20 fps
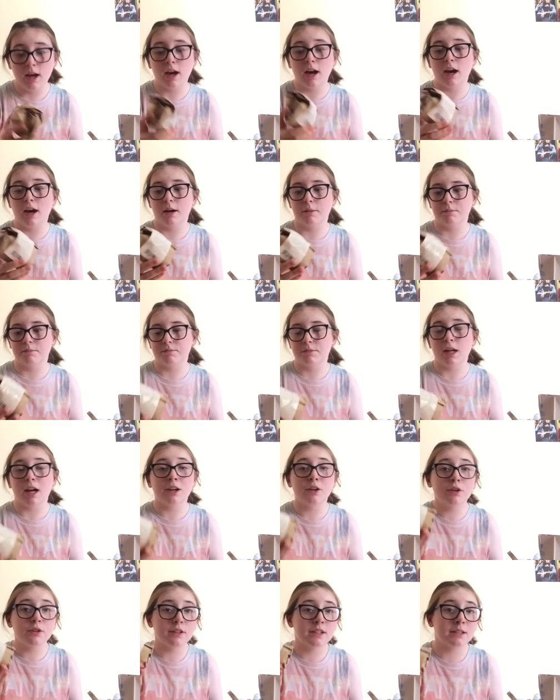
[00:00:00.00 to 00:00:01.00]
Um, I
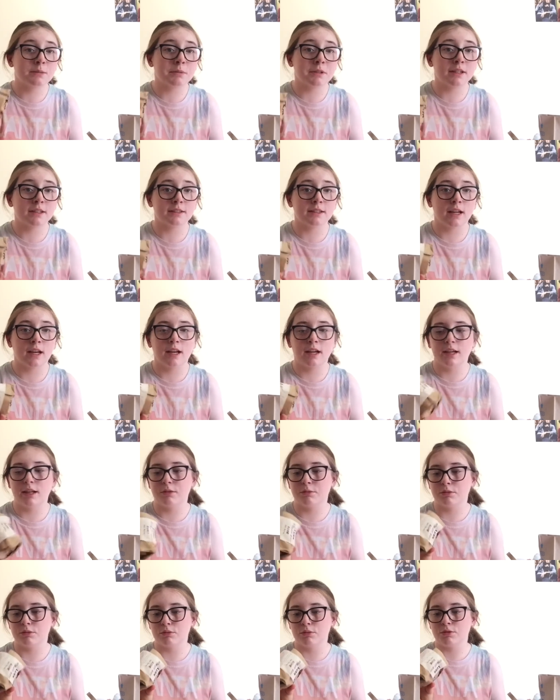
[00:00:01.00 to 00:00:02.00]
got this because I
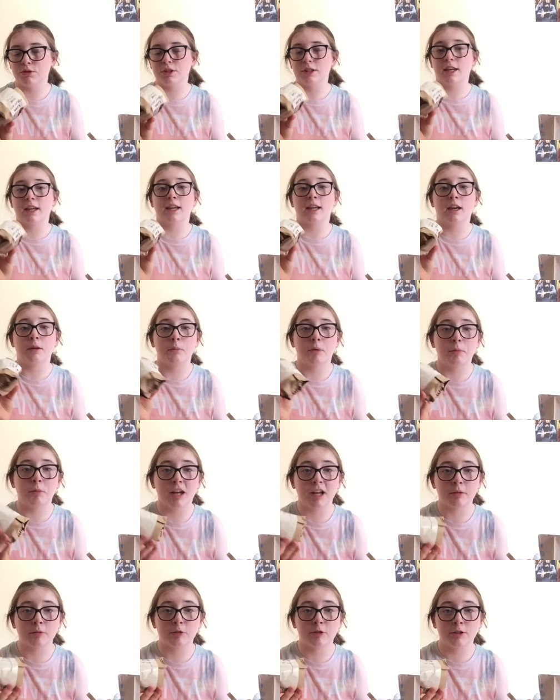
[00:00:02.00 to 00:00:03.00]
was watching a Emma
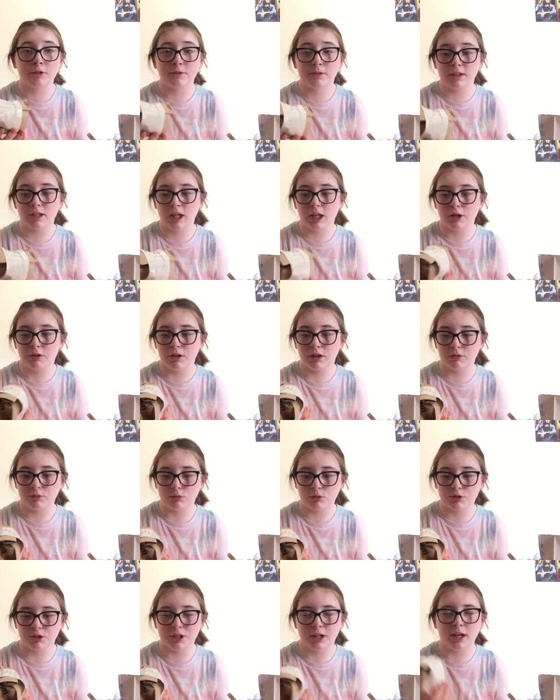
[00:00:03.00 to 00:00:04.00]
Blackery video and I was
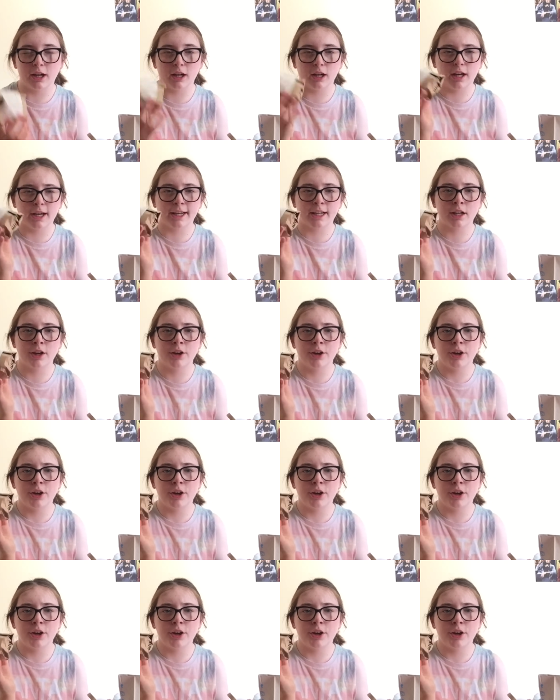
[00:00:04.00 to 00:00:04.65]
watching her like